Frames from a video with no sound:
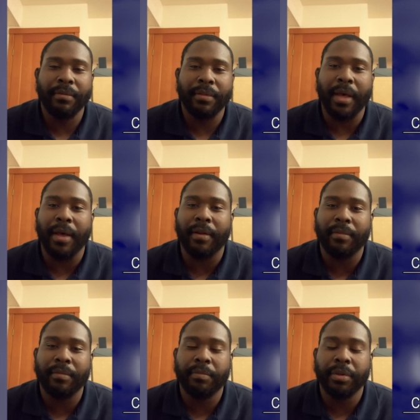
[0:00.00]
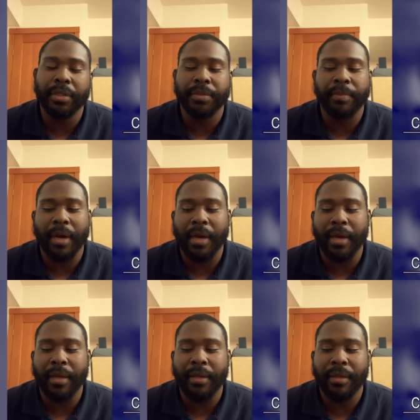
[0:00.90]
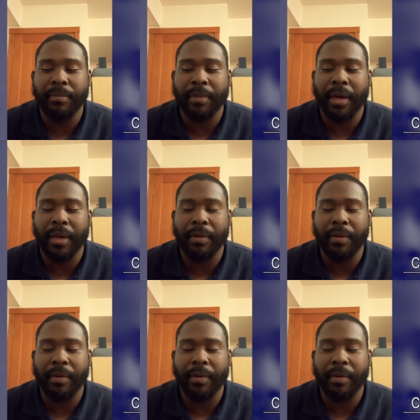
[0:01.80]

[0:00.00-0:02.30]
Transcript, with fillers: that pushed my my